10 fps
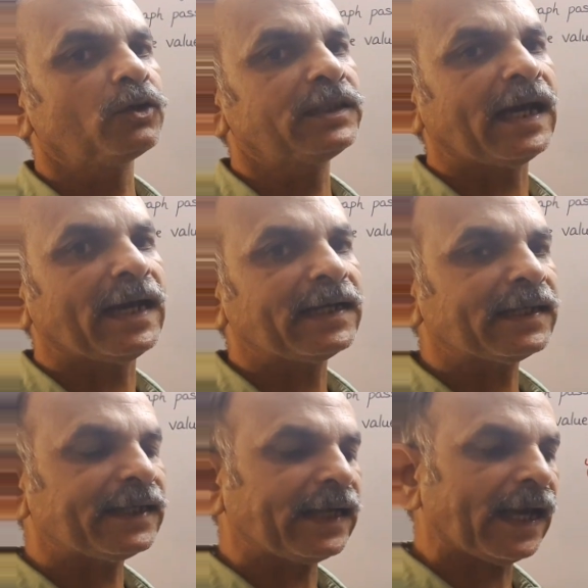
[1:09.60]
know
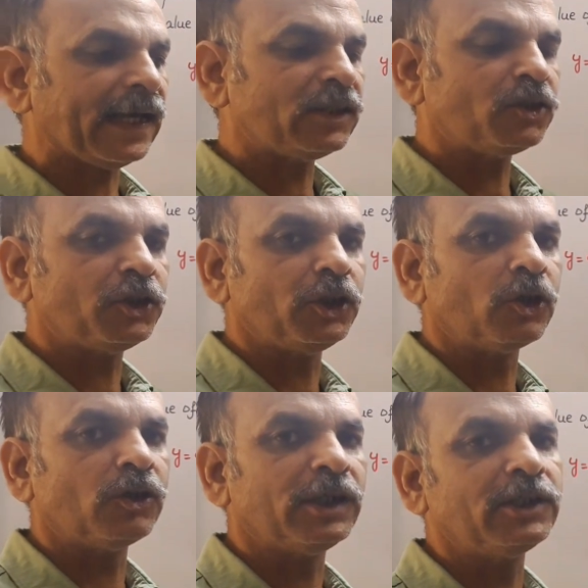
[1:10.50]
that tan
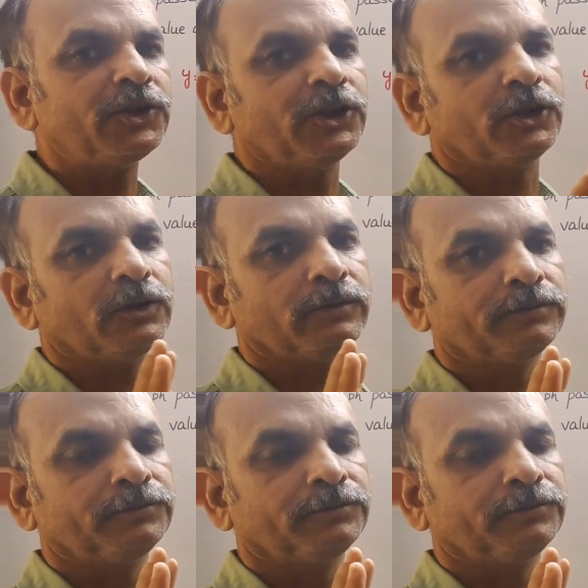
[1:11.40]
0 is 0.